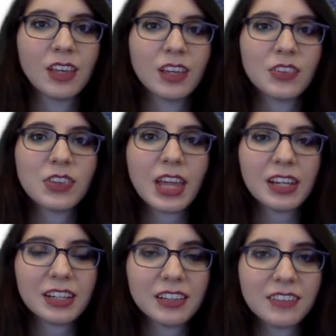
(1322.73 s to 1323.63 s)
So
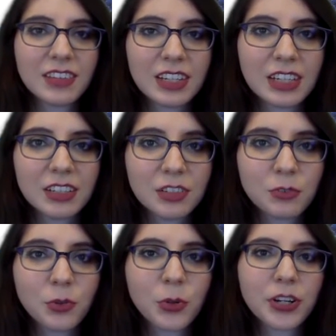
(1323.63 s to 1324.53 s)
that is it
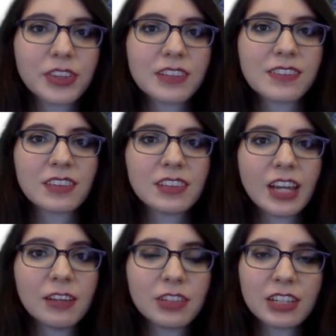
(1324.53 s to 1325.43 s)
for this
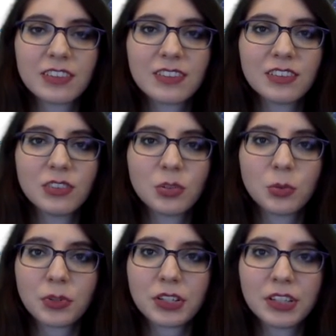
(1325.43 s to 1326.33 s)
Novelist
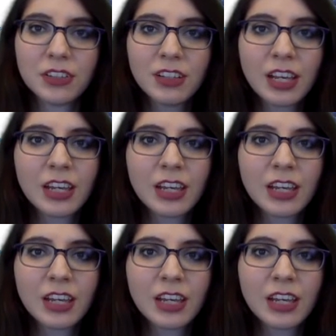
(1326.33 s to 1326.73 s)
tutorial.